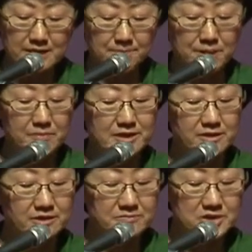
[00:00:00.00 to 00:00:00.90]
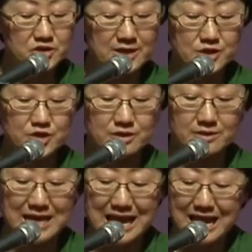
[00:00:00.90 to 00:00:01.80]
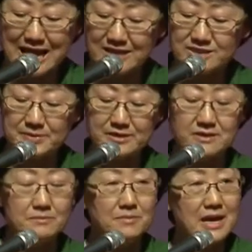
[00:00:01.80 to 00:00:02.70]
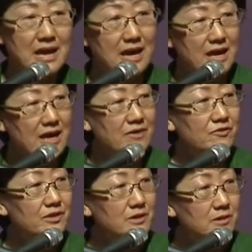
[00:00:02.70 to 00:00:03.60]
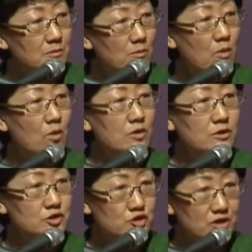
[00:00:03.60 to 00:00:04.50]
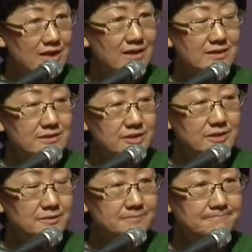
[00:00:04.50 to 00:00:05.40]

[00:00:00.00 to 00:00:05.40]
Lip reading: in public administration has become ever more challenging.